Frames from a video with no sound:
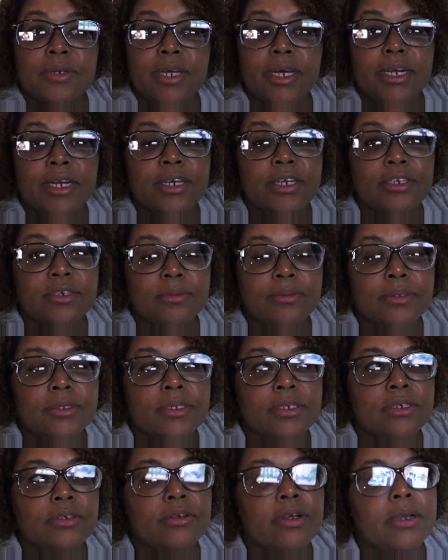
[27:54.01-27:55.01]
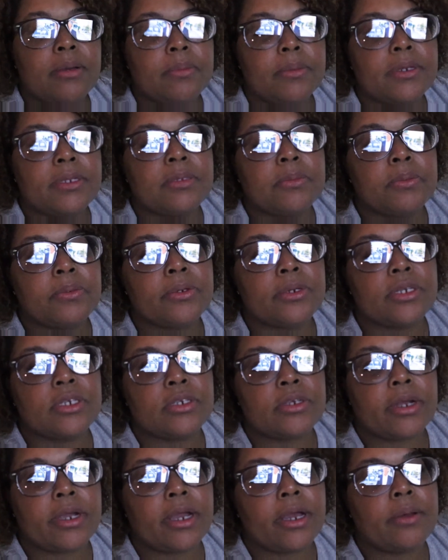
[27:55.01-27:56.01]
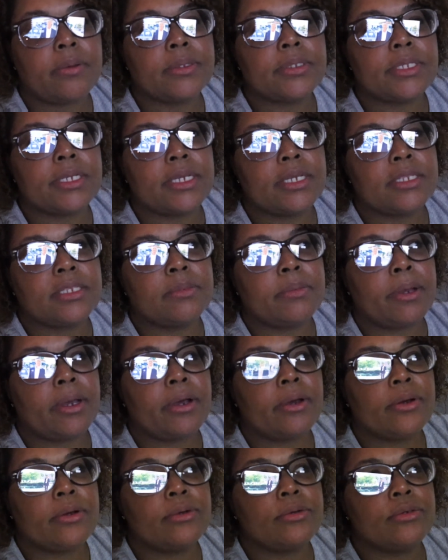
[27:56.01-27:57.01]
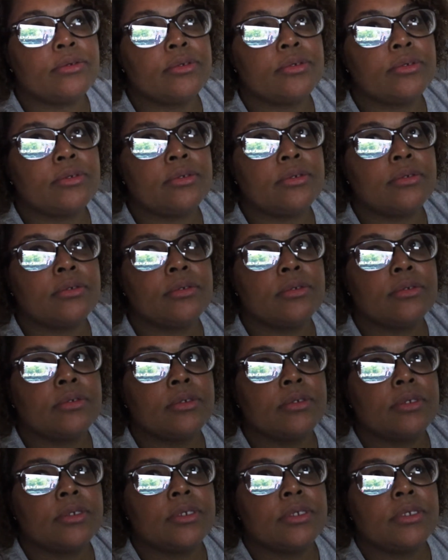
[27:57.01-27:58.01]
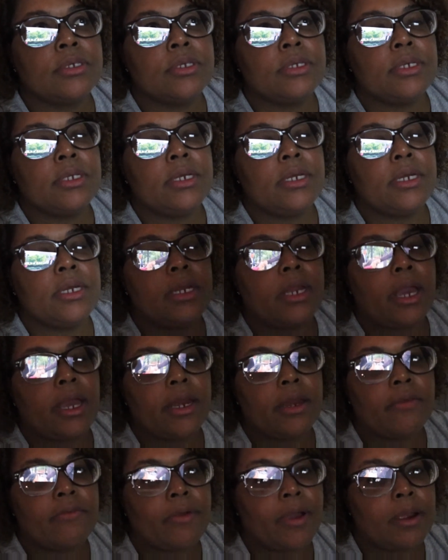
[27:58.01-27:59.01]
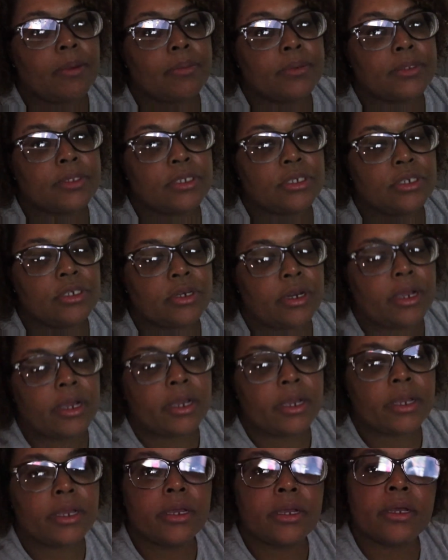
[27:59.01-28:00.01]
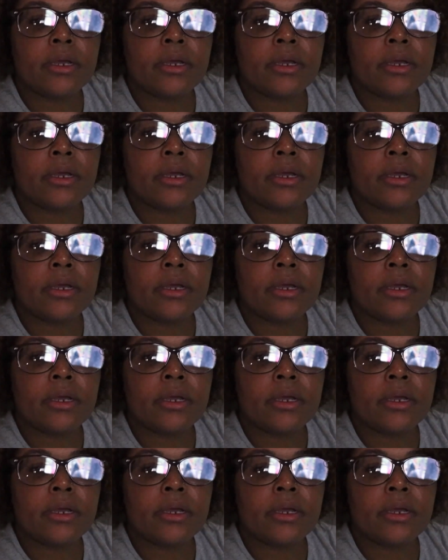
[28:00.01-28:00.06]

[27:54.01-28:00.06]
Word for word: not 100% dry but it's pretty dry I would say it's about 95% dry